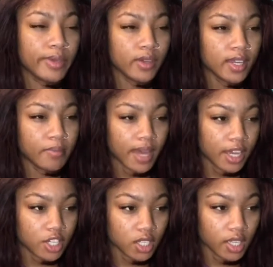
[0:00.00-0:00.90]
by
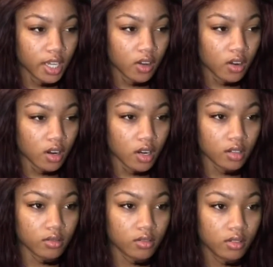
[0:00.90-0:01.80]
Julia,
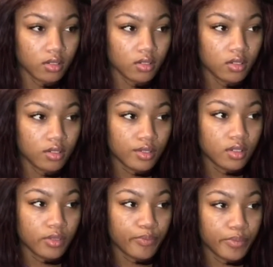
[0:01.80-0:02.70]
or
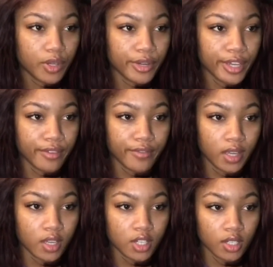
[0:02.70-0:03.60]
Beauty
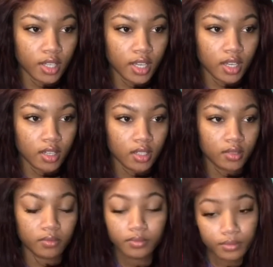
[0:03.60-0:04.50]
via Julia,
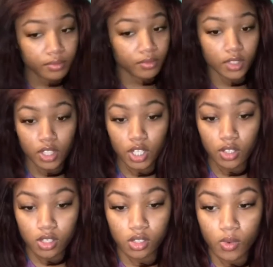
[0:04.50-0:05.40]
she
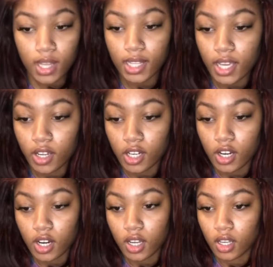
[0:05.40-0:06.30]
uses wet line on
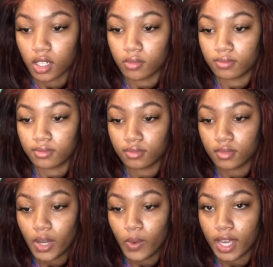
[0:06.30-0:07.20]
her
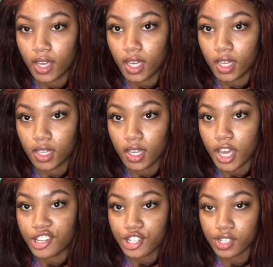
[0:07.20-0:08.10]
wig
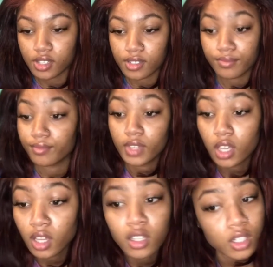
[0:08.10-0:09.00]
edges.
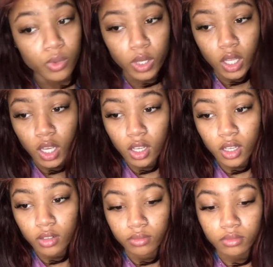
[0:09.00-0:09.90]
It looks really
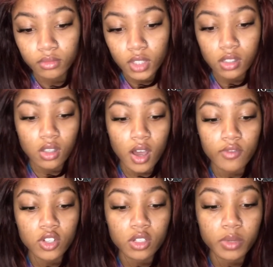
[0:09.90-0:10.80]
good, and so I've
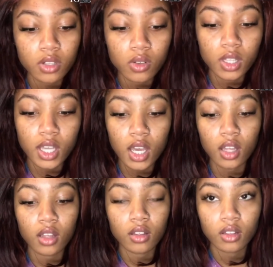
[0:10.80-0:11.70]
just been doing that
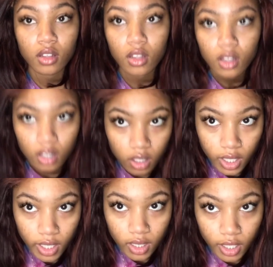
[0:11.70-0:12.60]

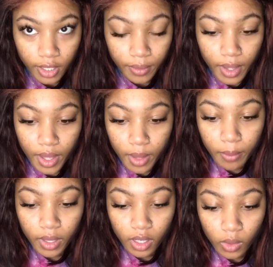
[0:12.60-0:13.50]
lately.
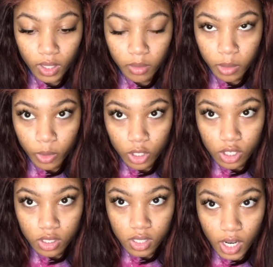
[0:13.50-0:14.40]
But anyway, let me push
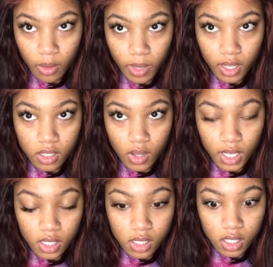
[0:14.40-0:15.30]
this hair back so I
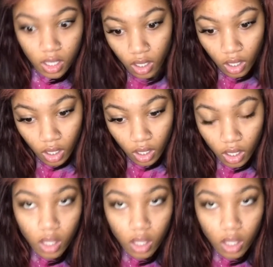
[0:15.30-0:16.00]
can see the